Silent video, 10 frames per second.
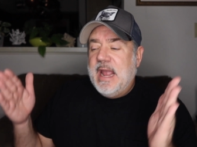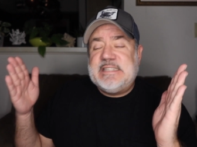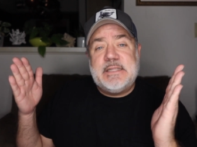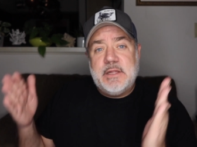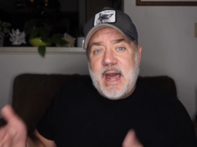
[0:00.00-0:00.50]

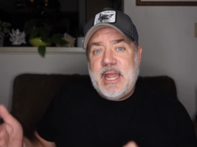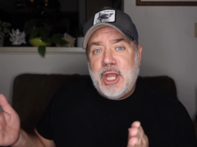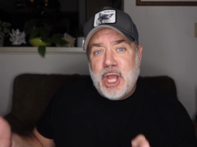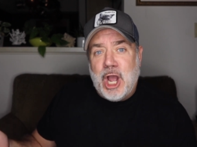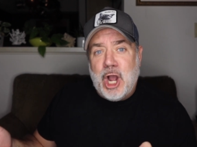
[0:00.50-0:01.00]
It's
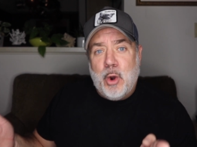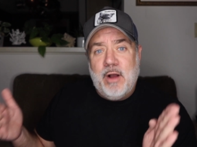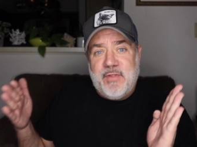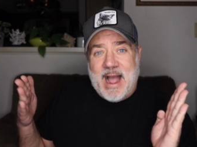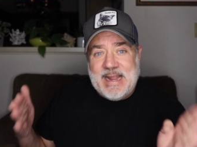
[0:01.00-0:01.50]
letting go
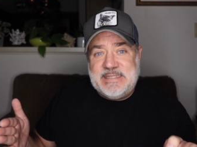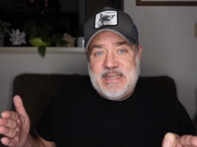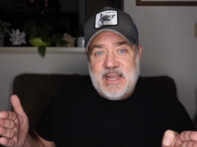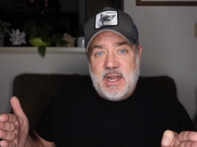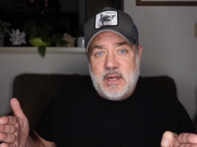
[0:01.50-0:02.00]
of the
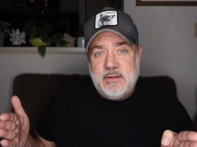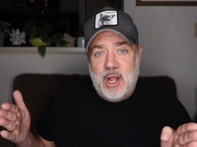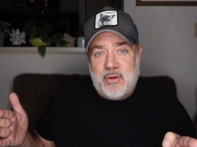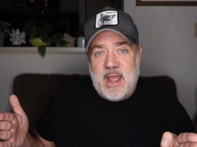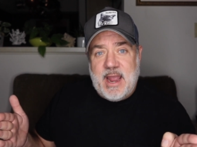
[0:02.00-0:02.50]
idea,
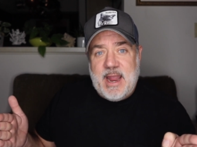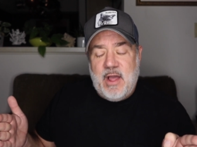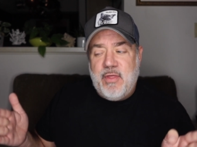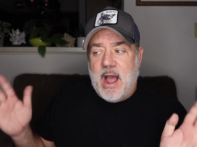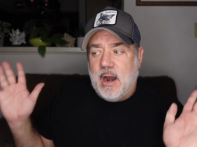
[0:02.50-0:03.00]

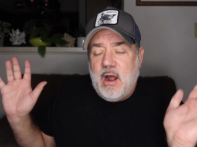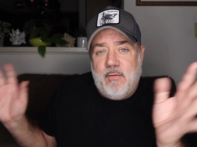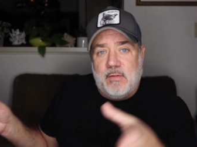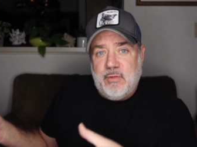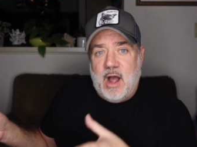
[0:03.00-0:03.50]
okay, that,
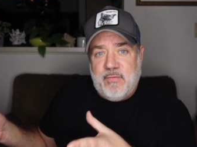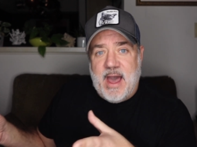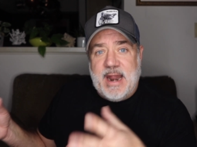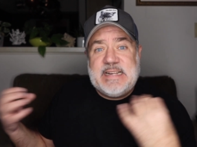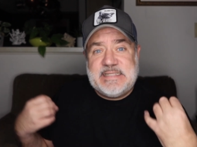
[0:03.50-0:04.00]
of, of
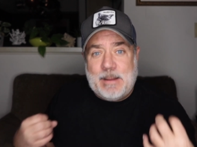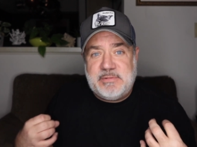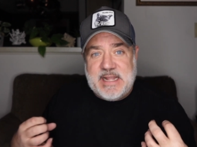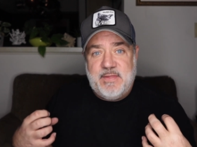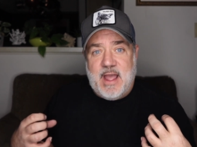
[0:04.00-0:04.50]
that,
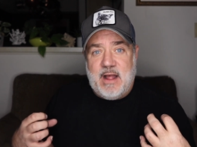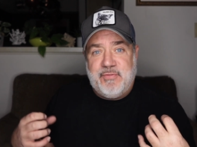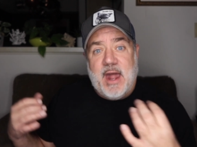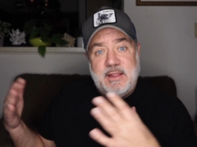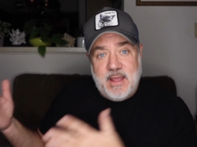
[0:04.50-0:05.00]
accepting that,
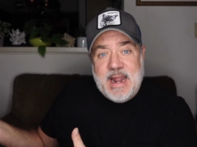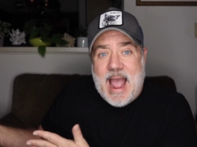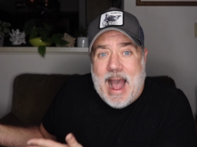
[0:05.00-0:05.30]
that it